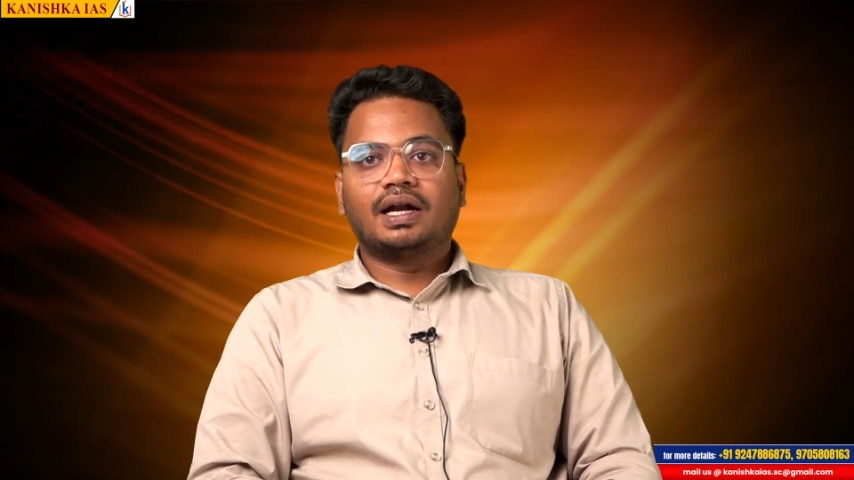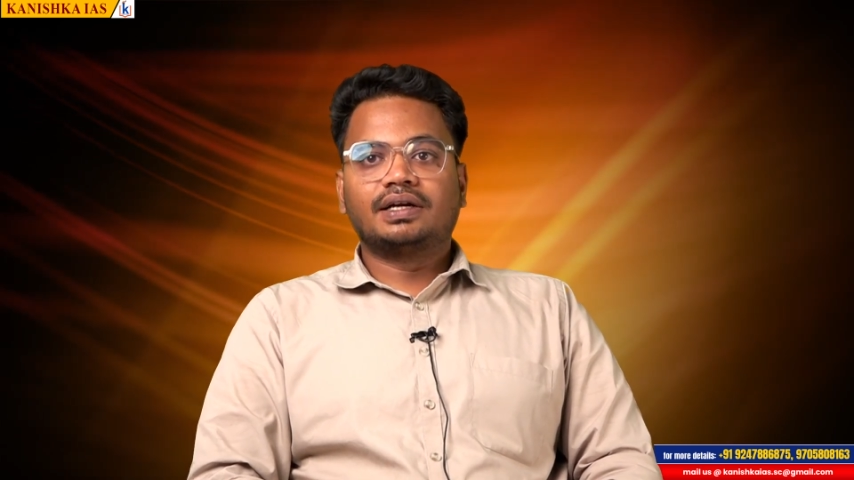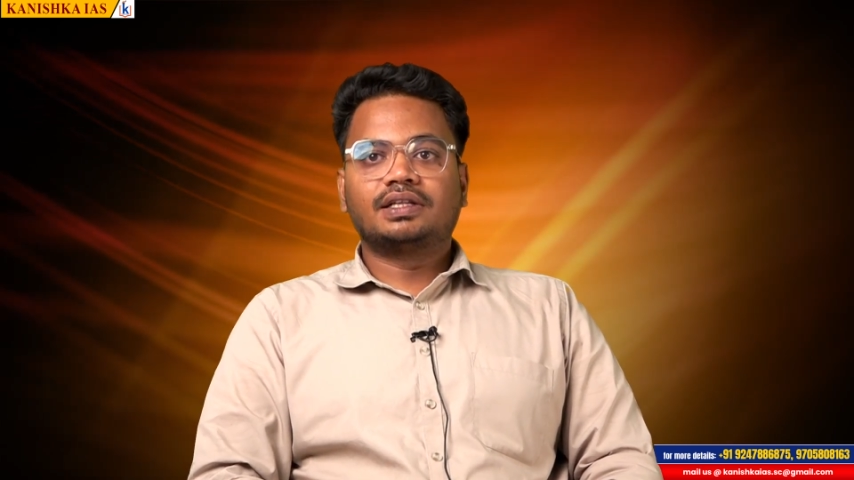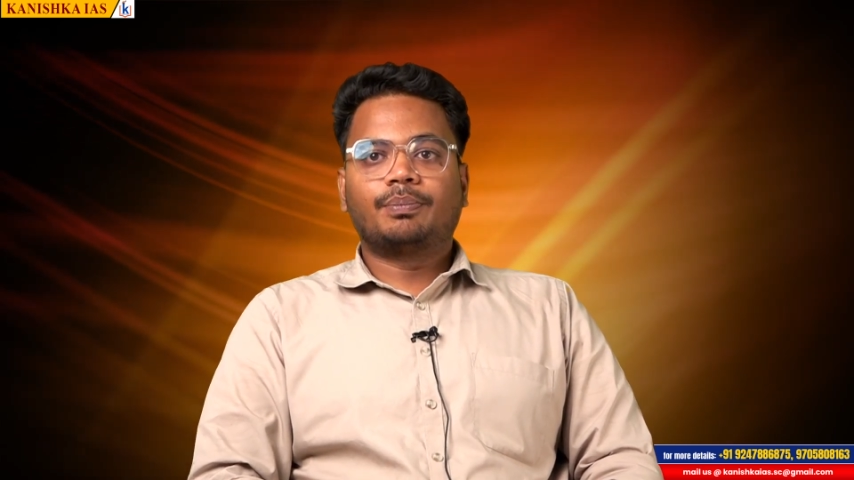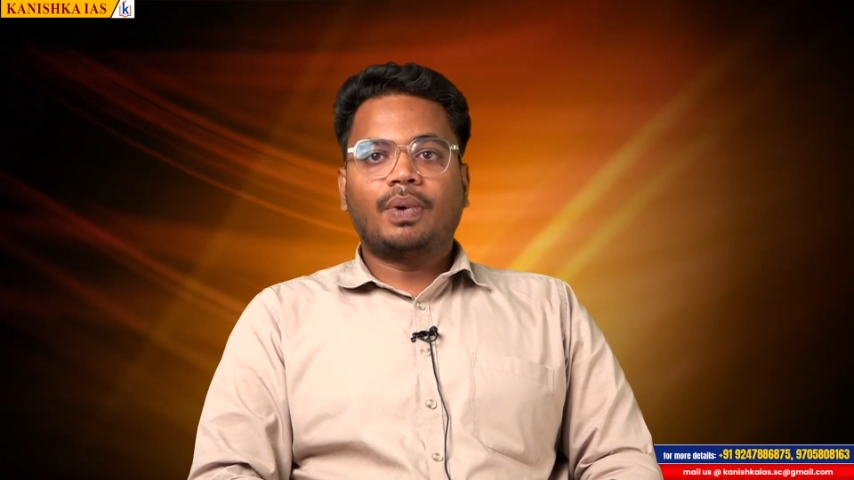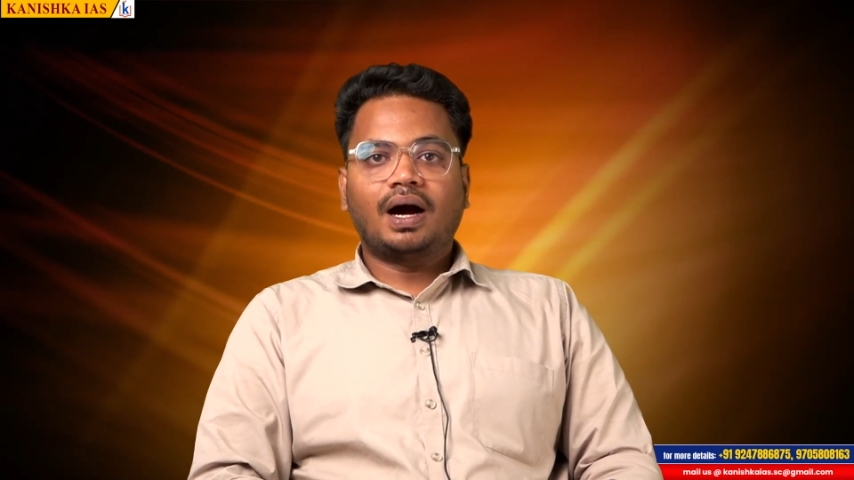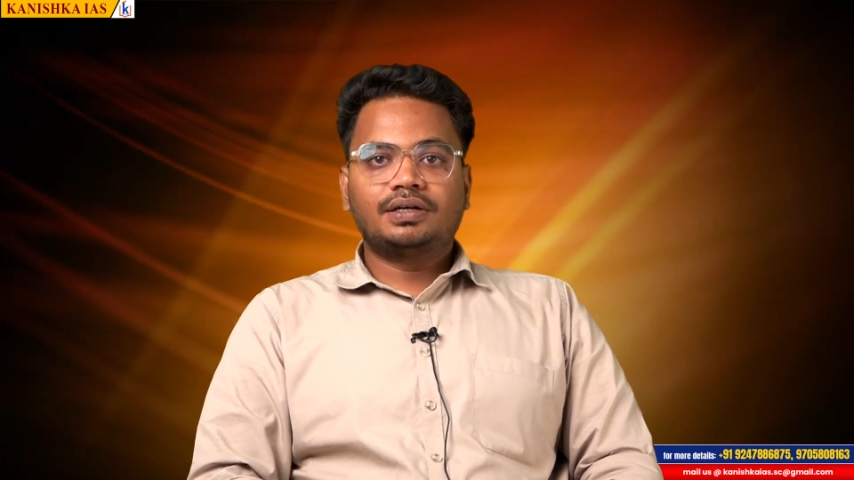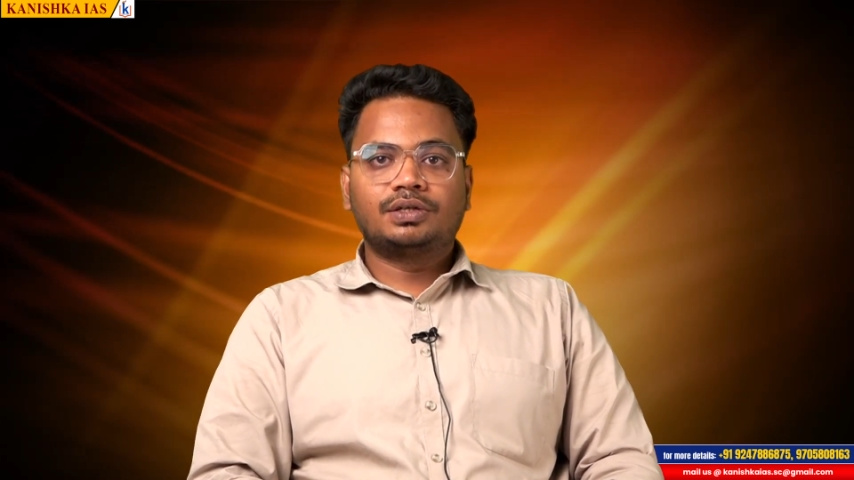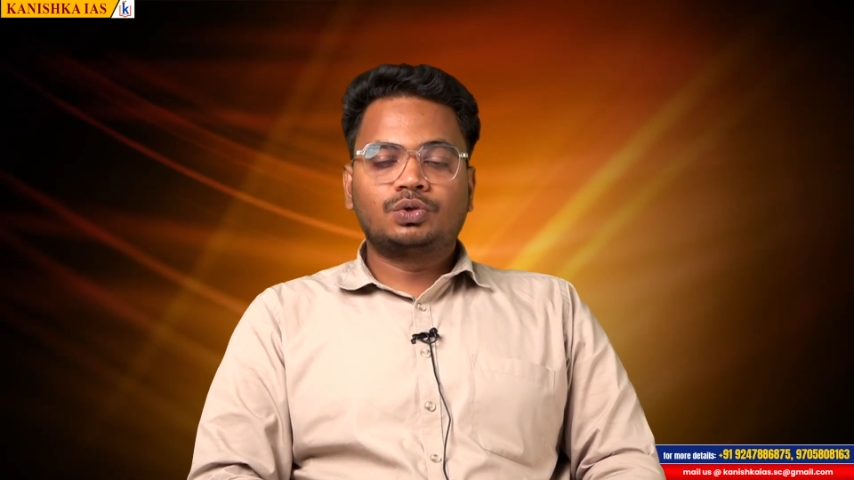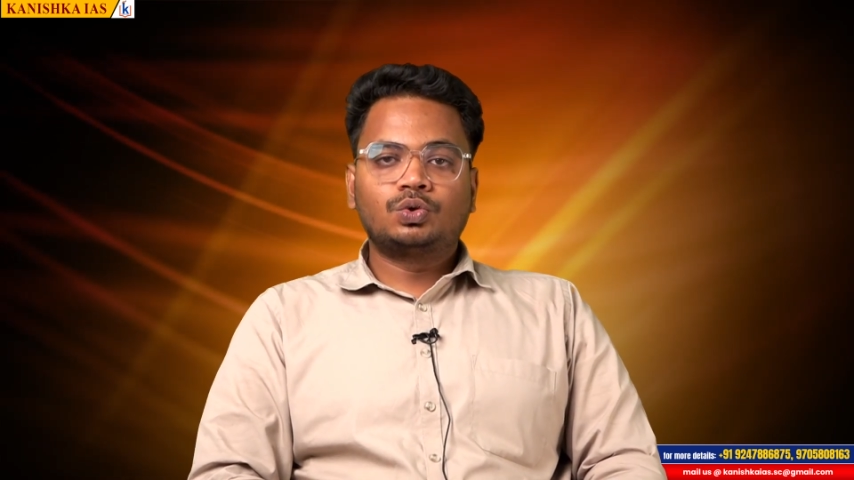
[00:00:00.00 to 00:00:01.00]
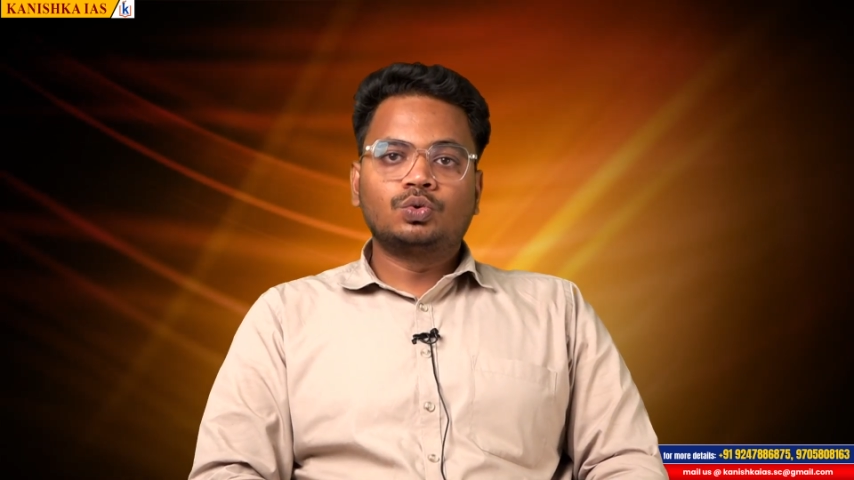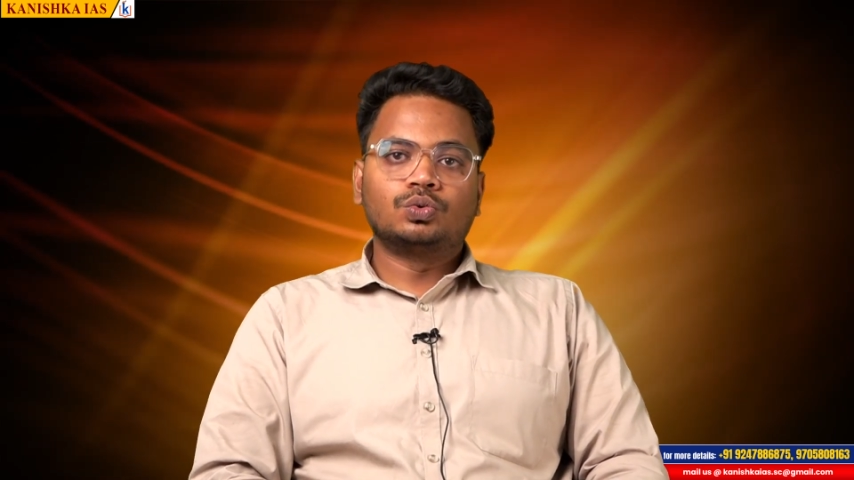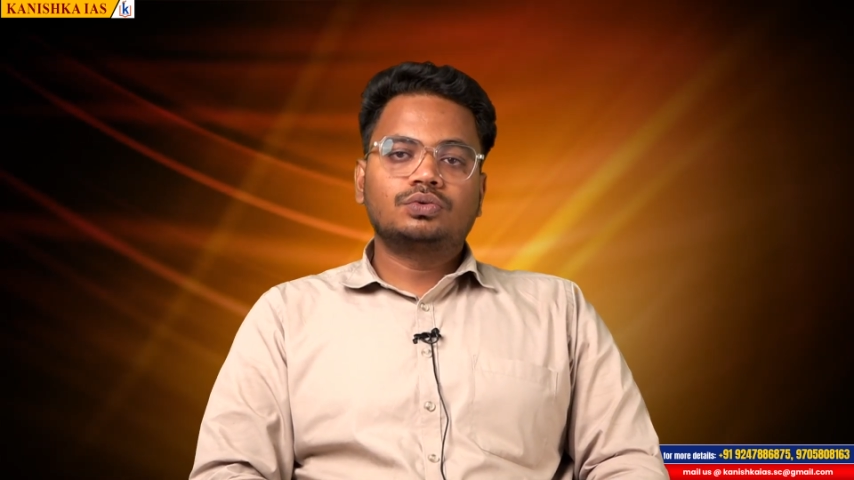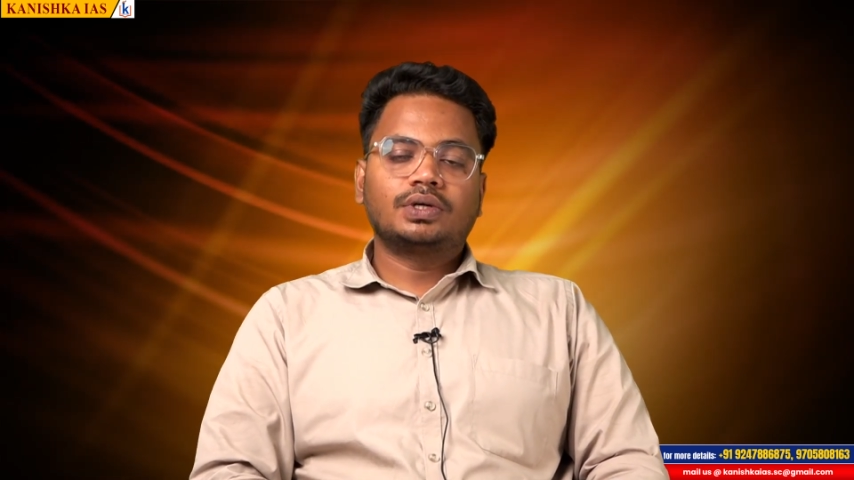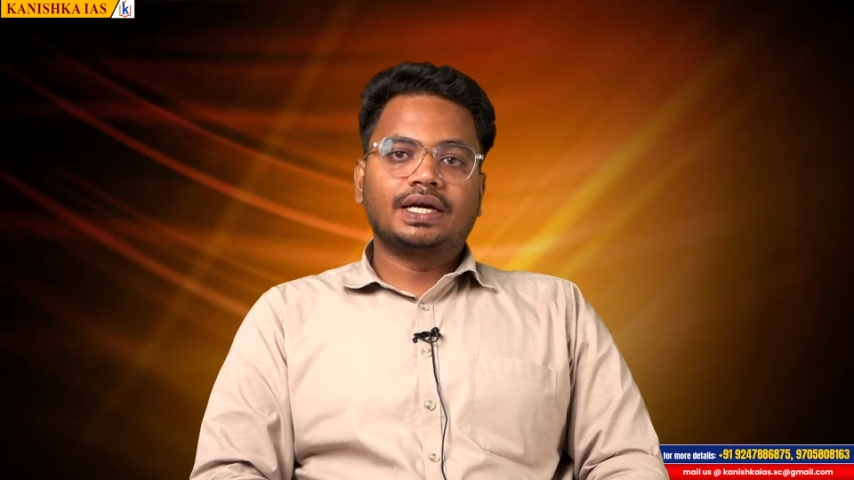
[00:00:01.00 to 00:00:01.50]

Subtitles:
and the part 2,